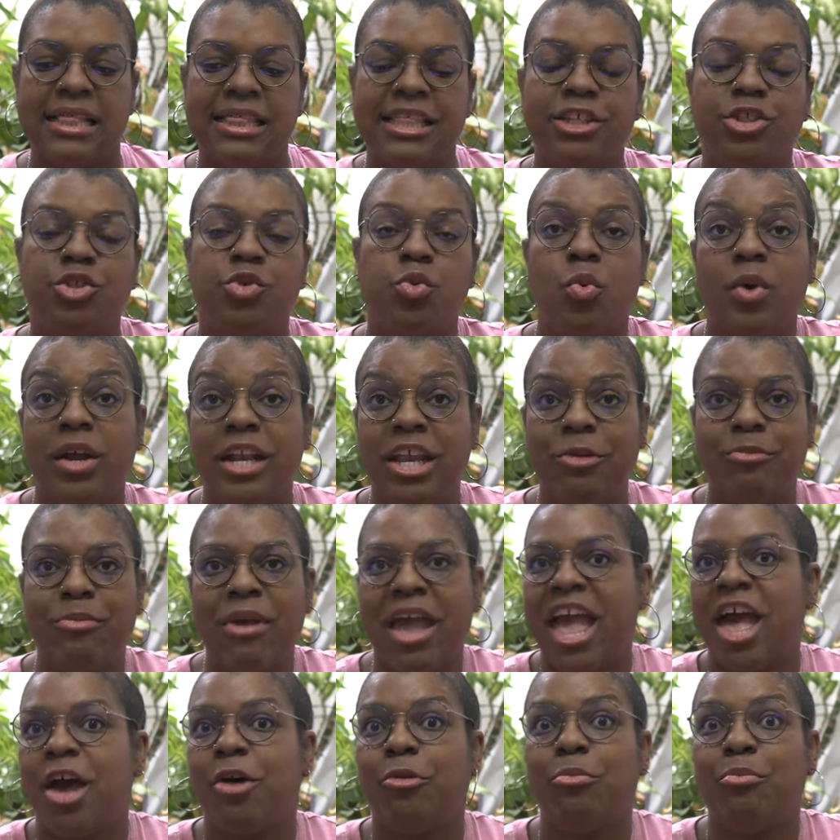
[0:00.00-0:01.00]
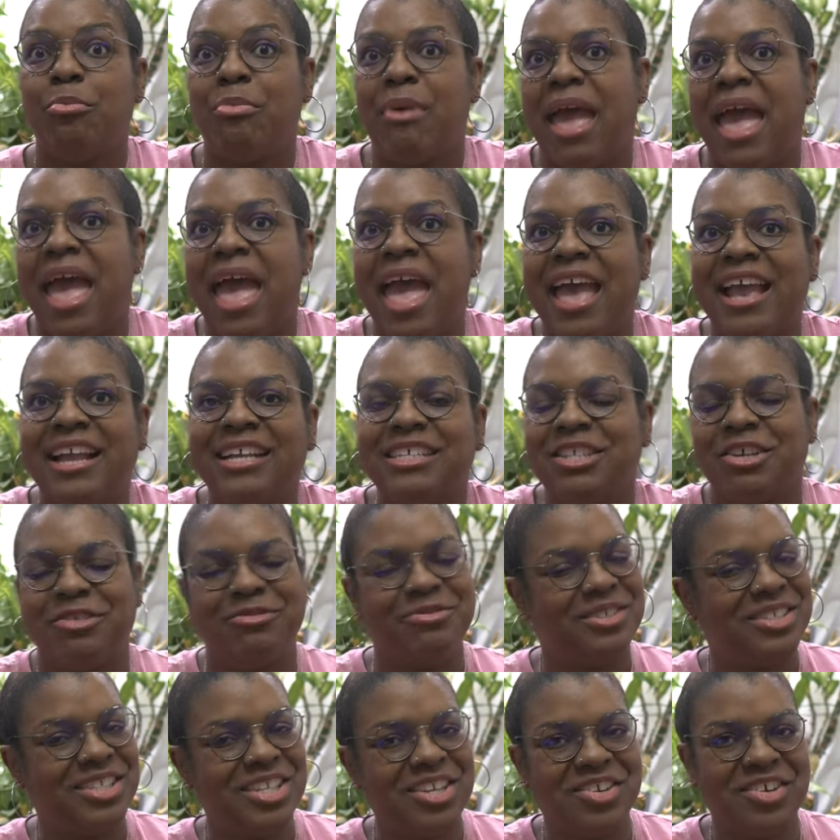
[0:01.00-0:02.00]
the 20 pound bags
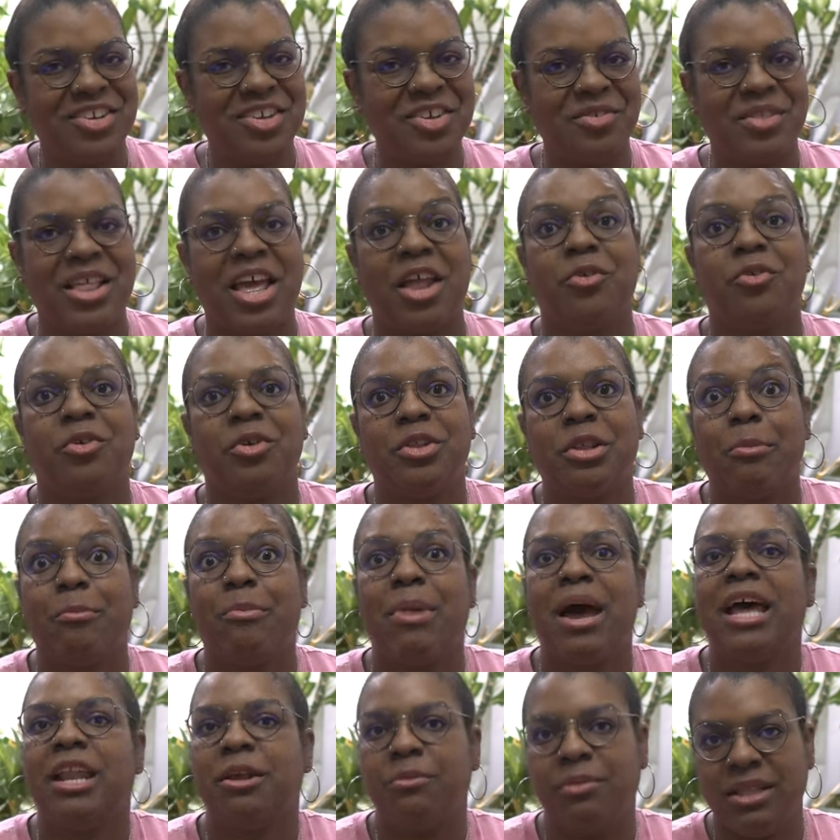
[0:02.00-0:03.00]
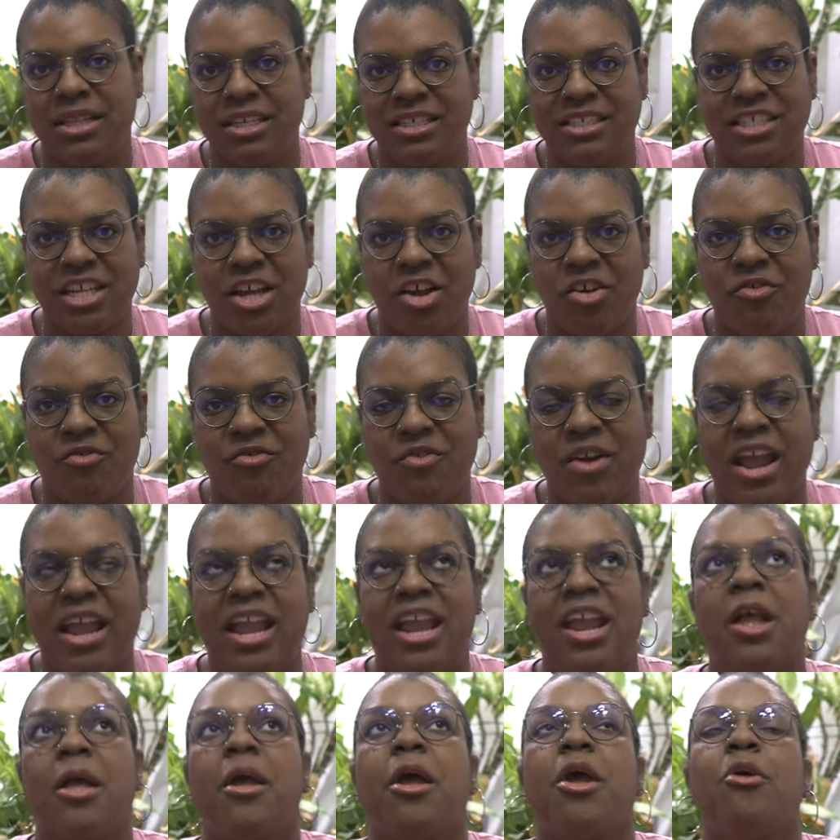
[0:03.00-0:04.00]
of cereal that are on the bottom of the shelf,
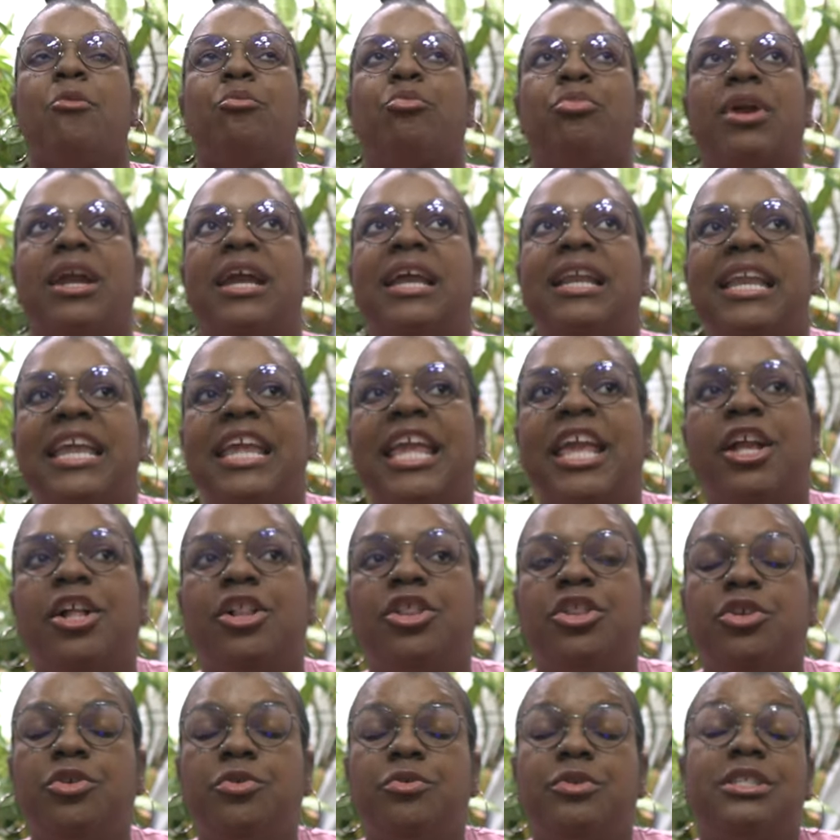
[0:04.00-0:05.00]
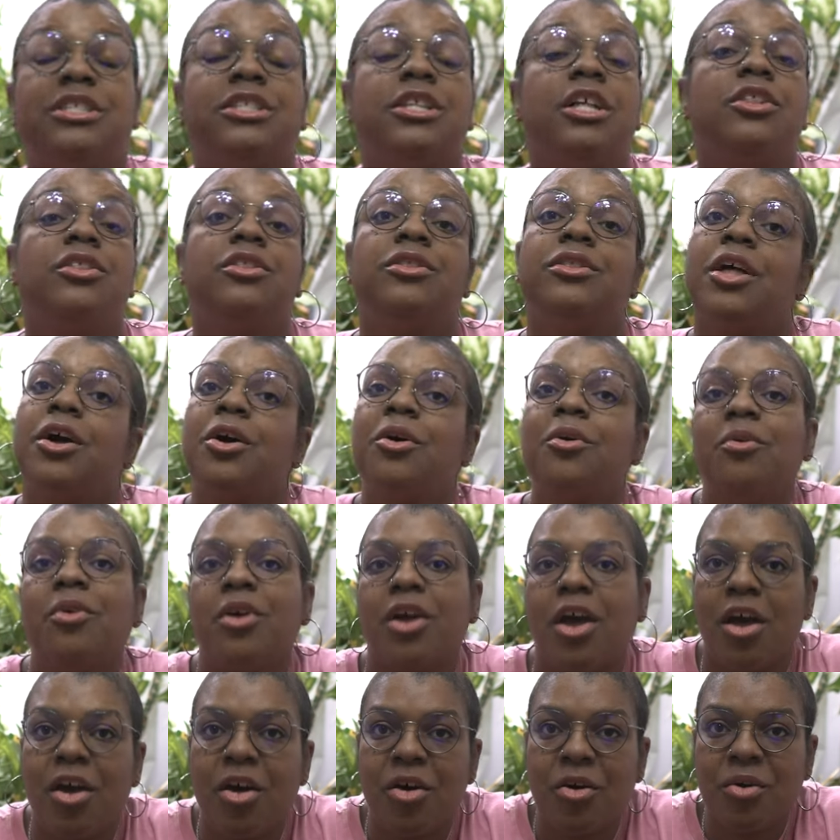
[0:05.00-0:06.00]
right? Branding includes the
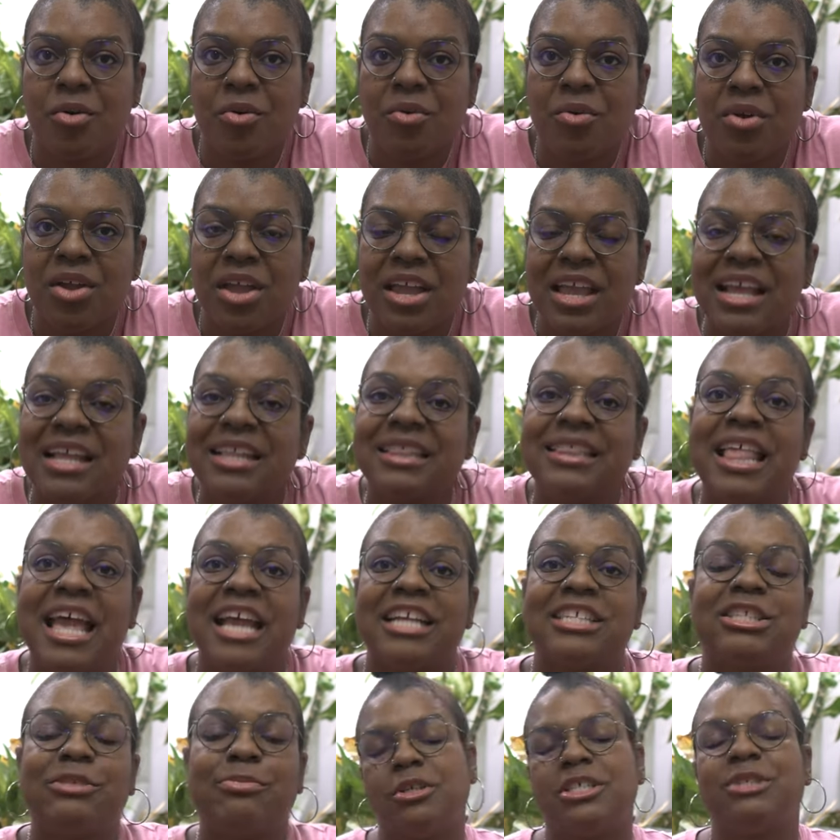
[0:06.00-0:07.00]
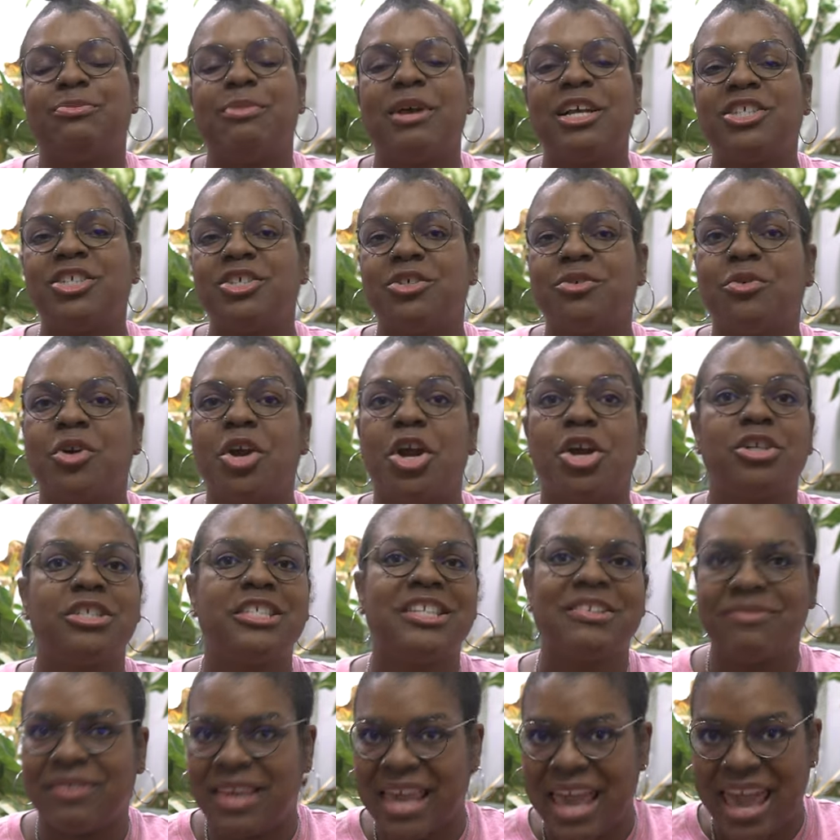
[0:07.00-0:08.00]
logo that special
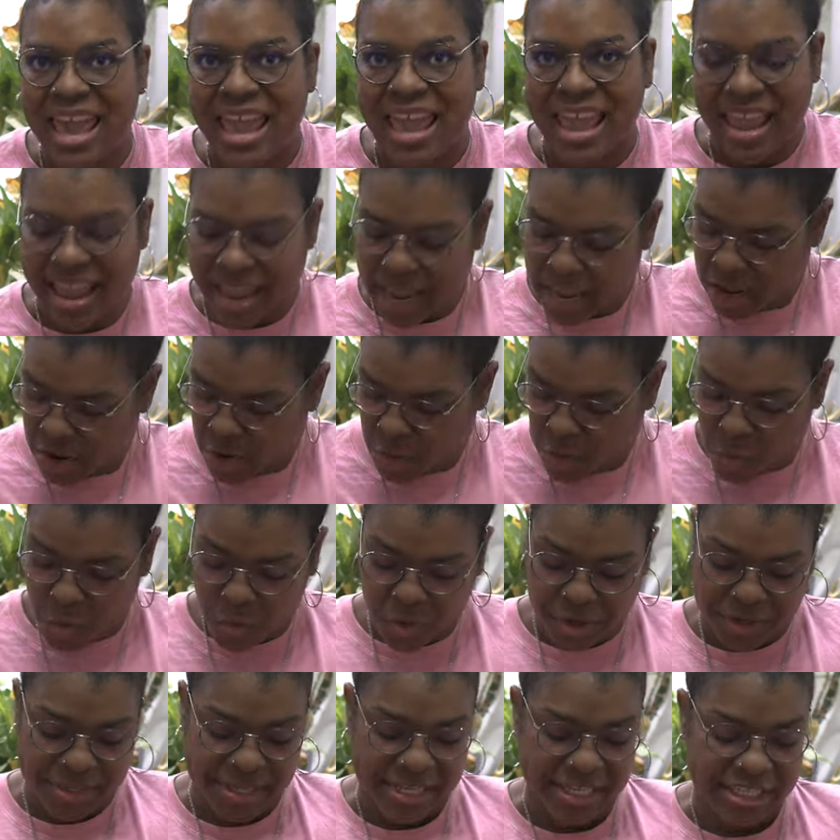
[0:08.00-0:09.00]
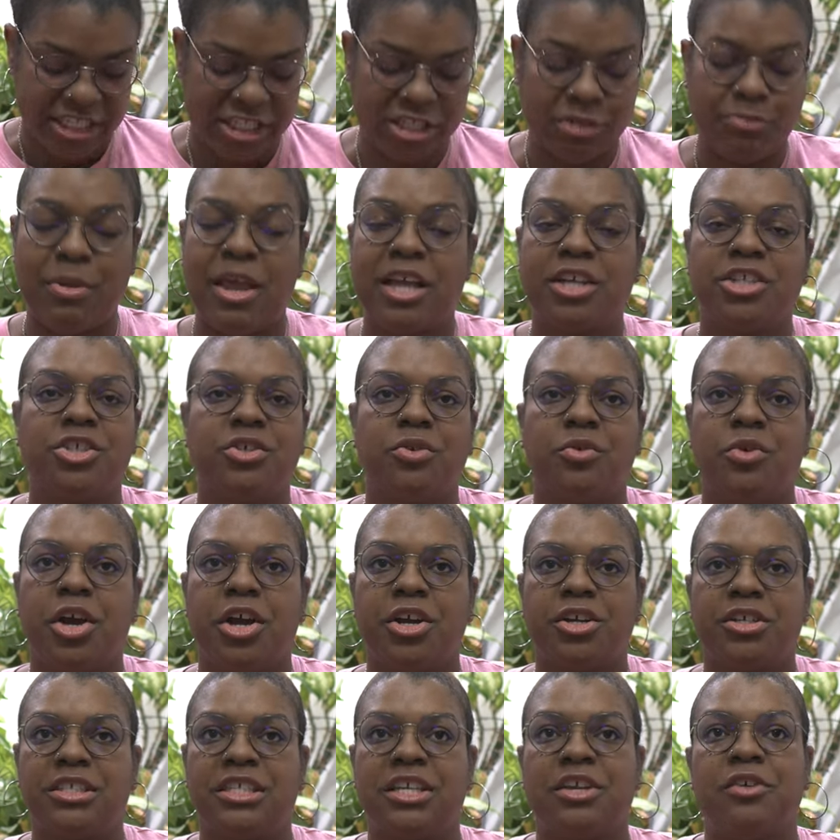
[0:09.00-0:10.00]
cursive K or this special
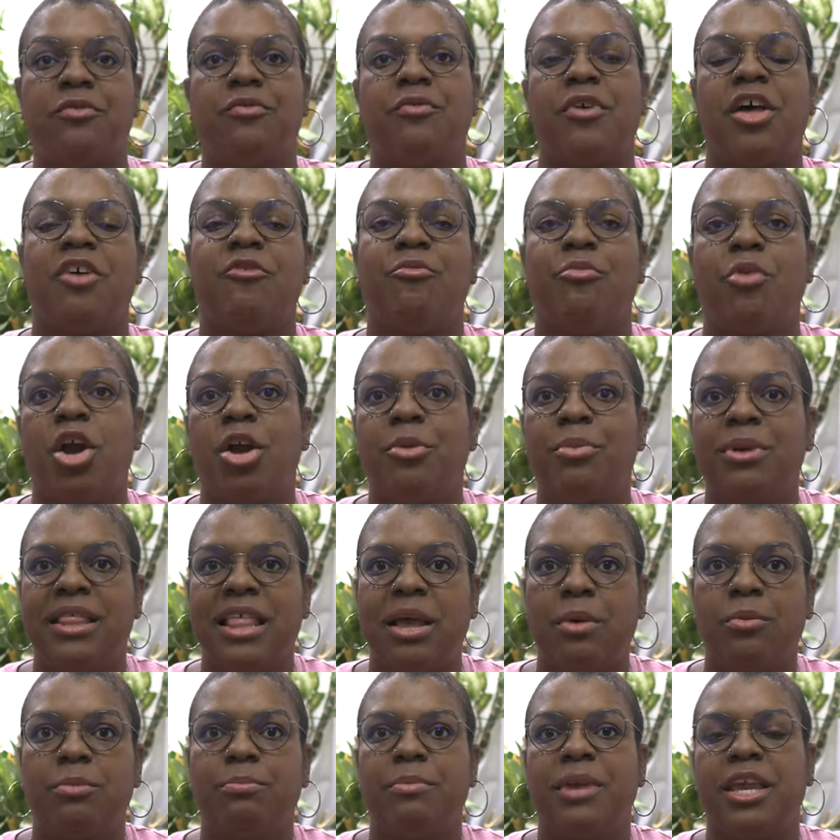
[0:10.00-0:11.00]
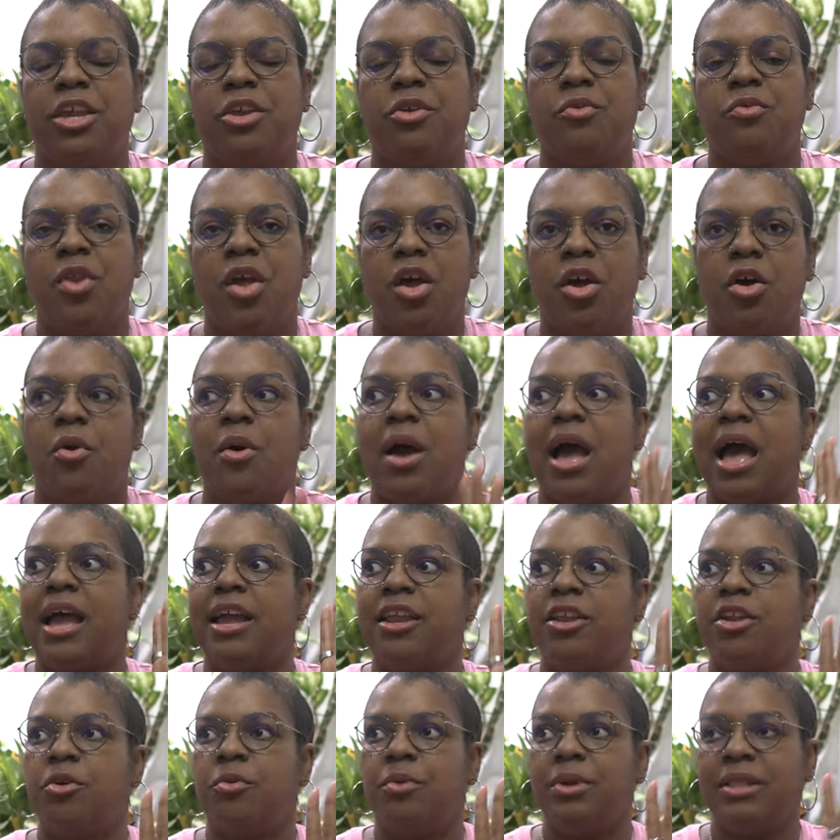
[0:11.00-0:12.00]
cursive of Barbie that will make you know
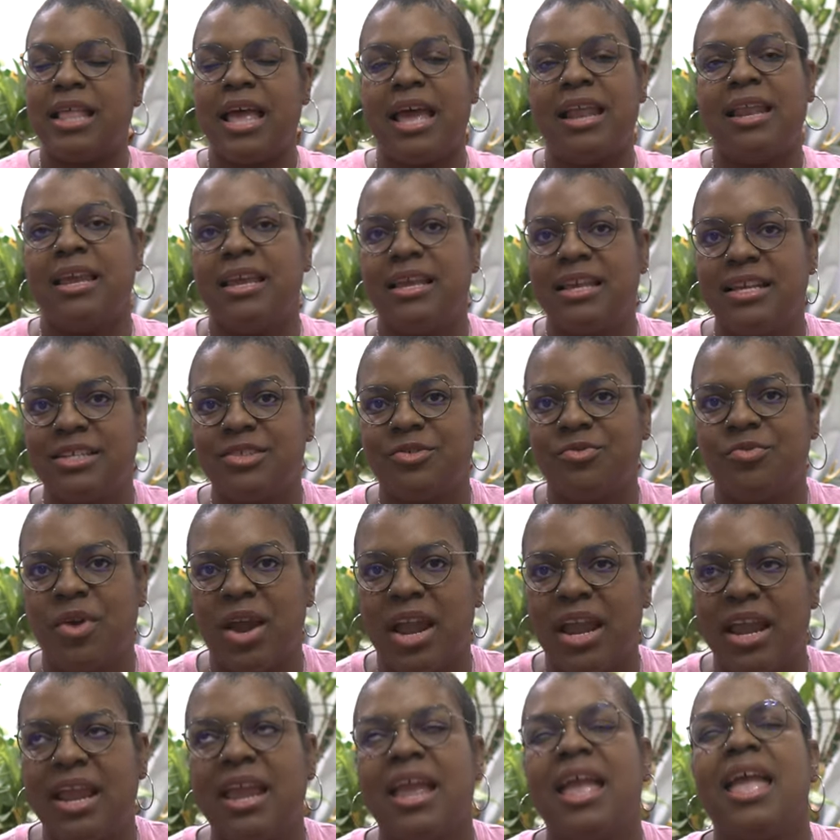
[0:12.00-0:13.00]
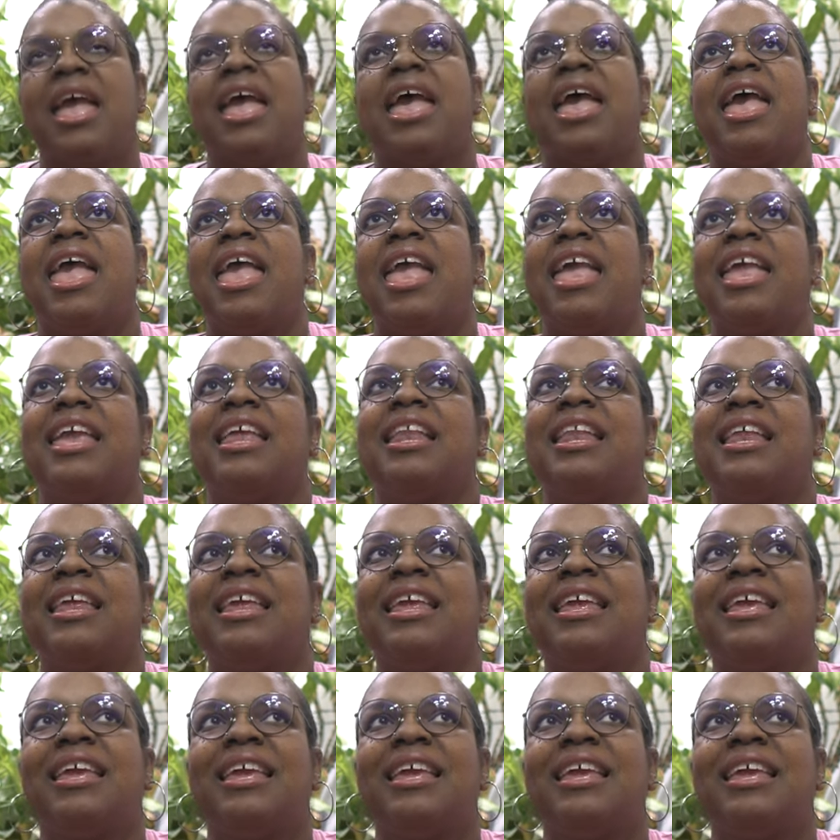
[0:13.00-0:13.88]
I know what that is, right? It,